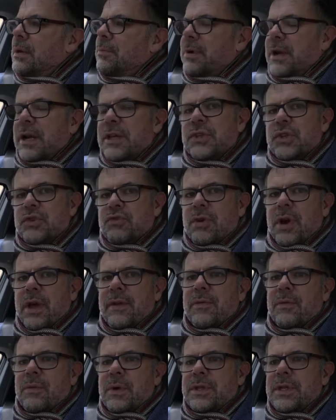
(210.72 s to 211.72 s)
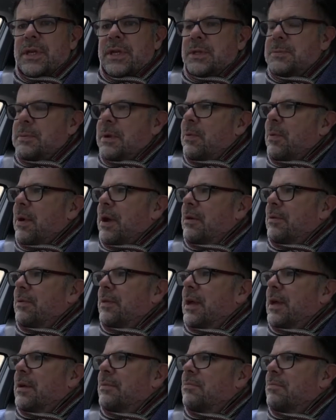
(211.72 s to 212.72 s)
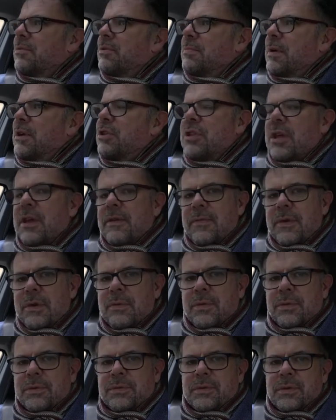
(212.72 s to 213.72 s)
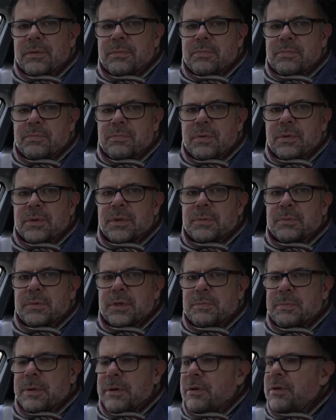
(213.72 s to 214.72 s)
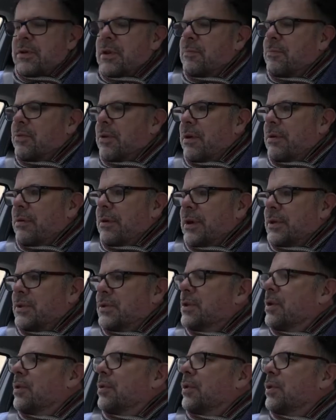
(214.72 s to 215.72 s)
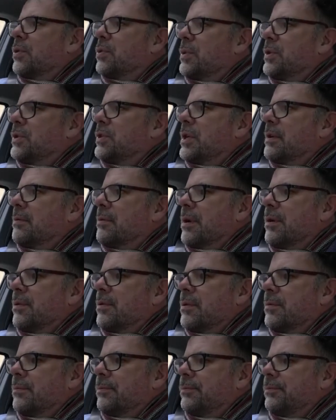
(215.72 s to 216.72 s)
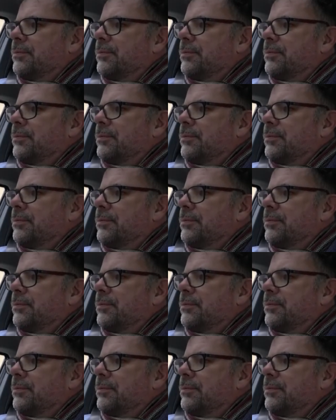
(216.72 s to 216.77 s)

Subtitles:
But as a driver, one needs to be aware of that, especially if you want to put some spirited progress on a twisty road.